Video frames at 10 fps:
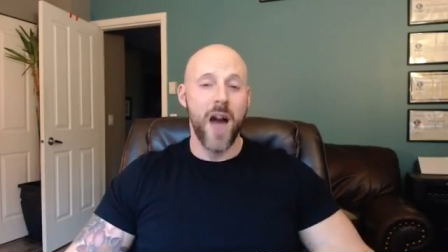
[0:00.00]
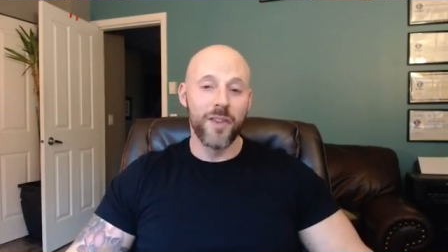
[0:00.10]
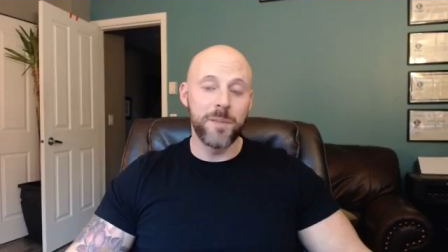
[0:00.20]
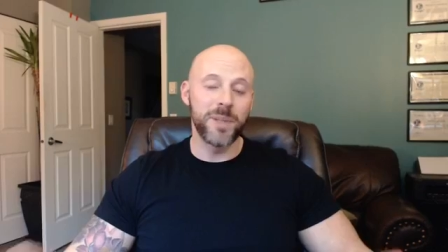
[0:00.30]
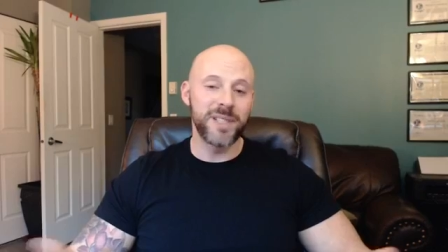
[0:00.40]
And
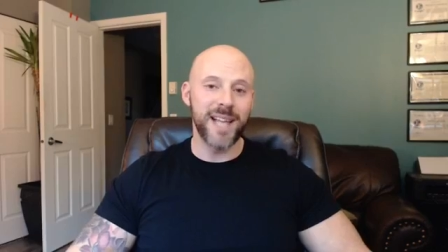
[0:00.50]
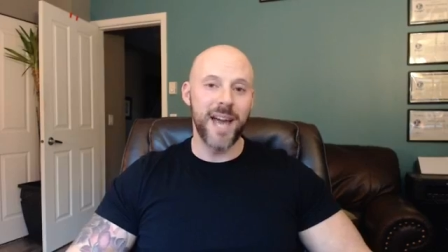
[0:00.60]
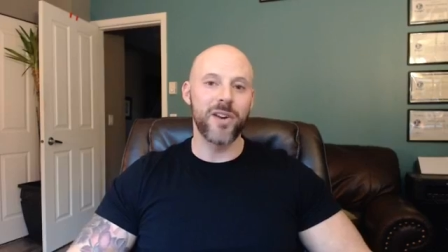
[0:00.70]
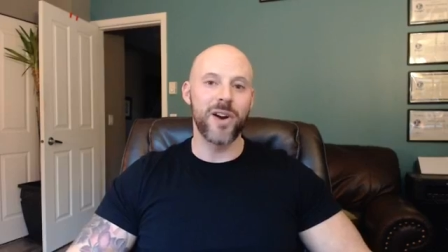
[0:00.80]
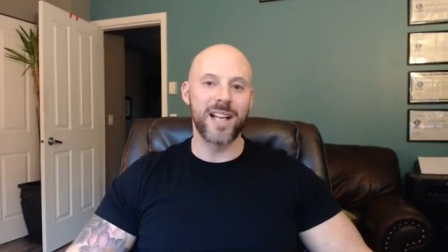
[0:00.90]
we put
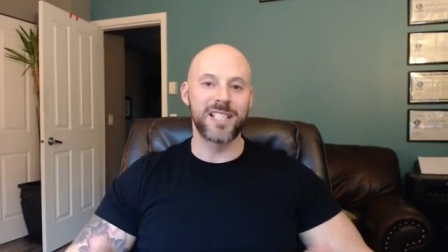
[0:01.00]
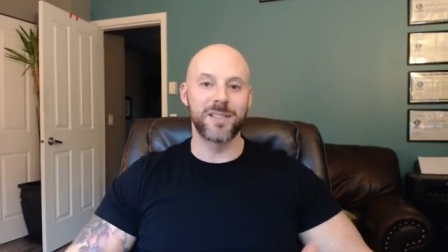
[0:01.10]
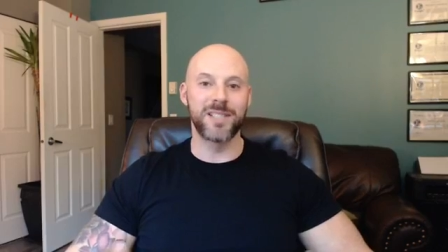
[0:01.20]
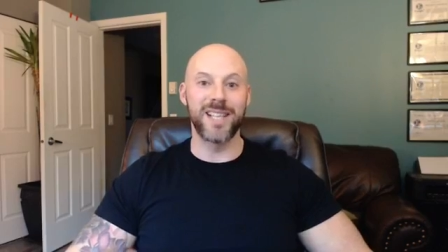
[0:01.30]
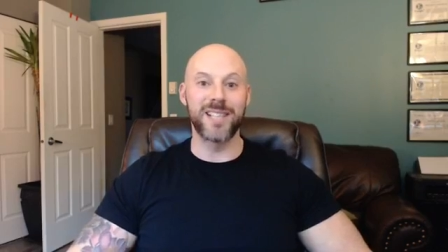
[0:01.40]
together a
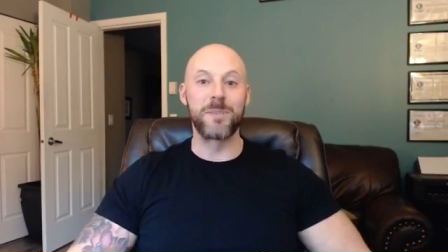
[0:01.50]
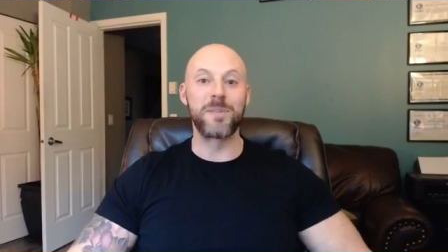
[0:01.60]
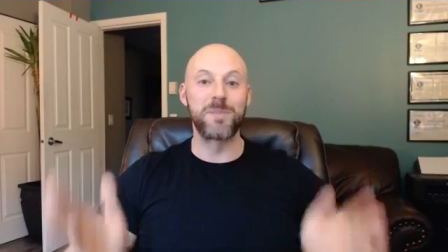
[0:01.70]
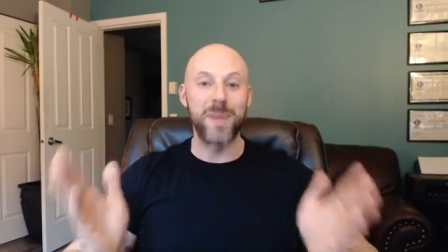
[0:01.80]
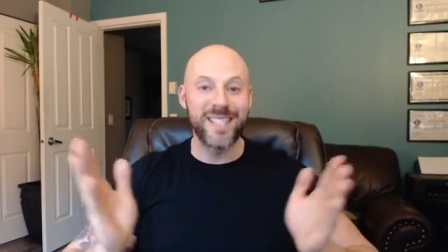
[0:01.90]
system
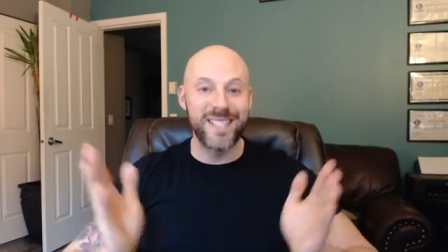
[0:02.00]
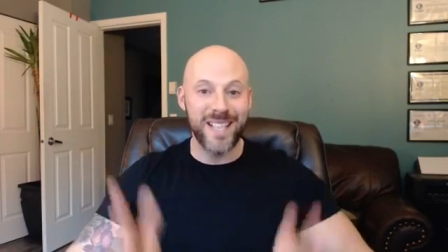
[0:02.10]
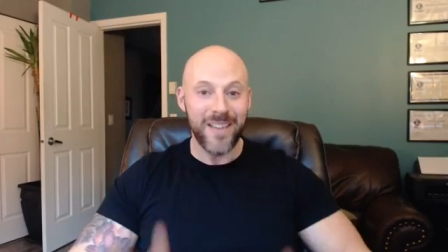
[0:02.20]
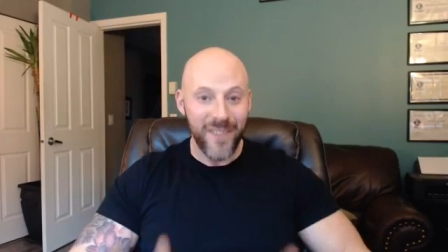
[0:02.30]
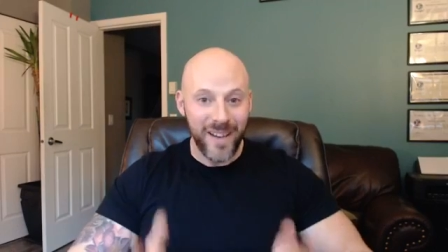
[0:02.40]

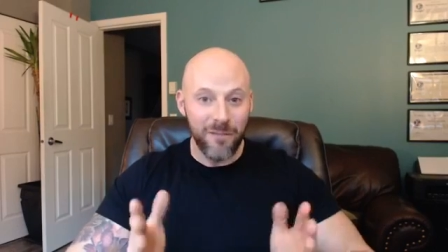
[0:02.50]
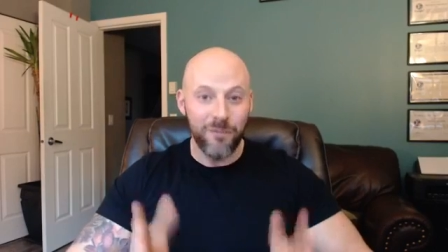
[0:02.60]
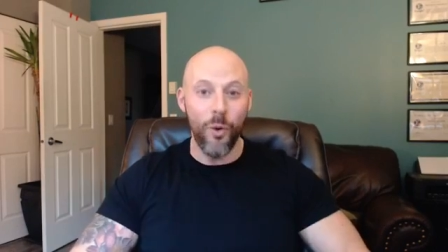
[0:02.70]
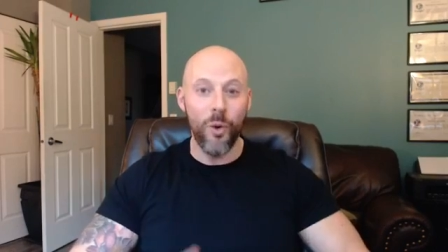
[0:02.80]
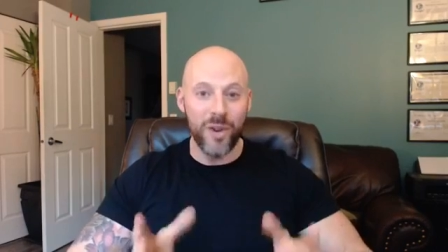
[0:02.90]
specific
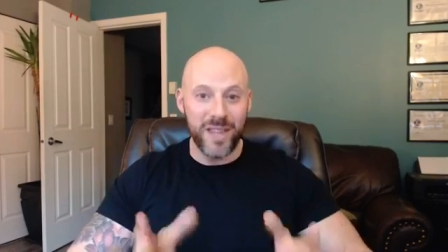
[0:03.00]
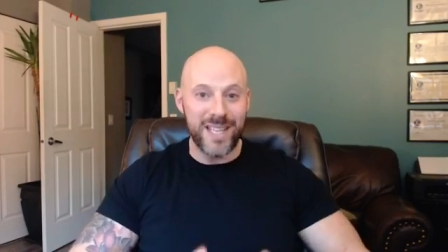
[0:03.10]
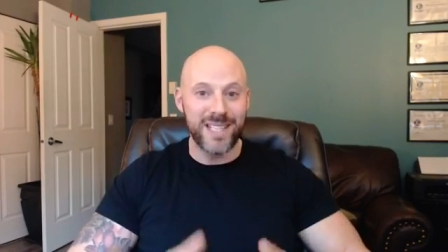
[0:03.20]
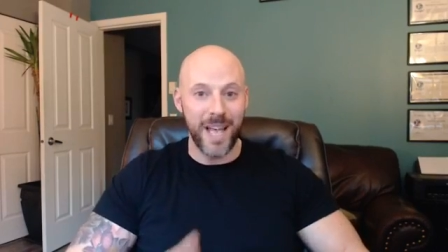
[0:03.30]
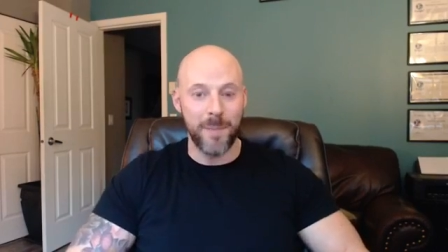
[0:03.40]
for
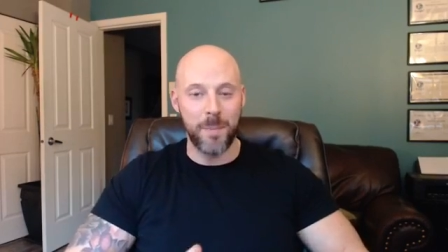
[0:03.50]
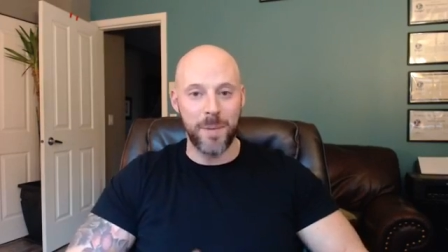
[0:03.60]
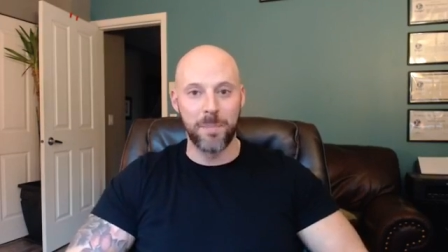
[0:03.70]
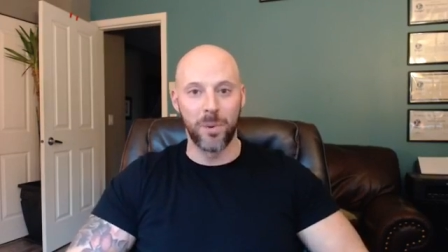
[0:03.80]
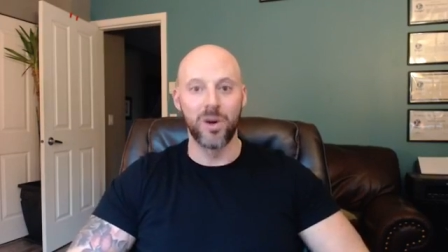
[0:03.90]
these type of
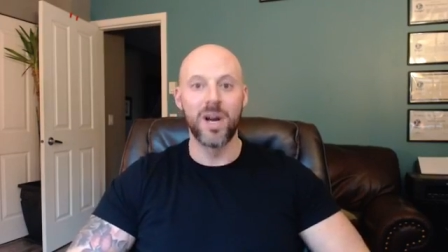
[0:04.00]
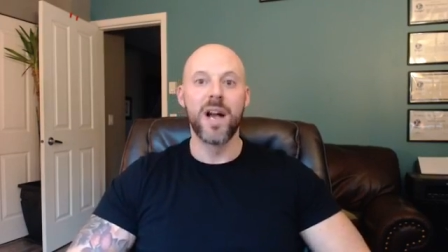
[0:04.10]
people